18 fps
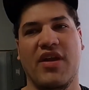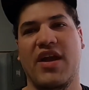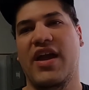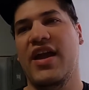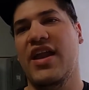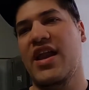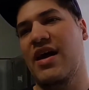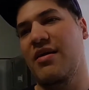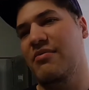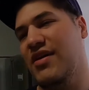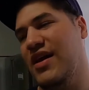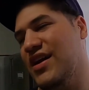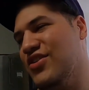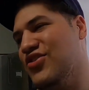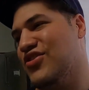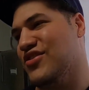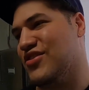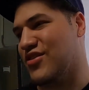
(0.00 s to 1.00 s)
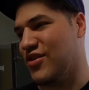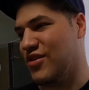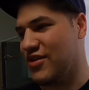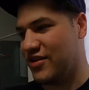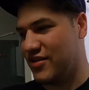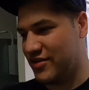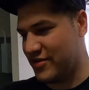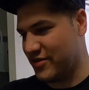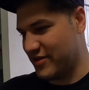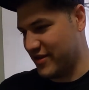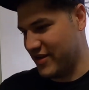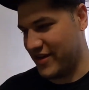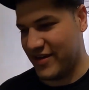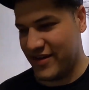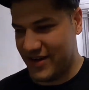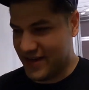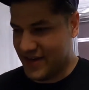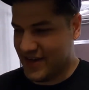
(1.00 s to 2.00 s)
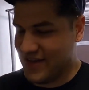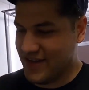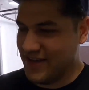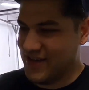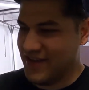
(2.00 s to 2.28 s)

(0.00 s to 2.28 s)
And I'm like just scrolling through the internet.